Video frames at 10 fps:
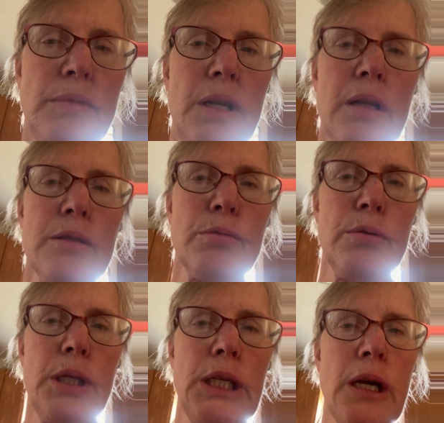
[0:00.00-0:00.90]
It's
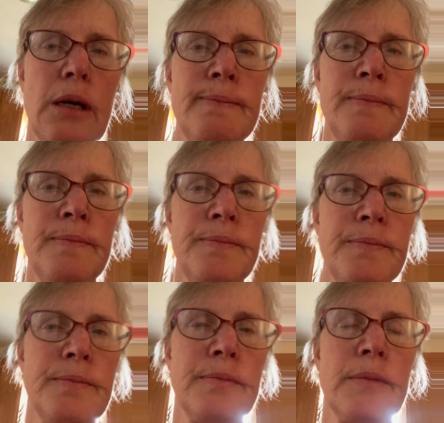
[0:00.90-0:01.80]
really yum.
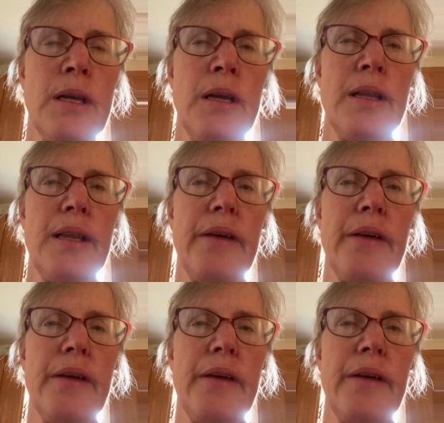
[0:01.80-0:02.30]
They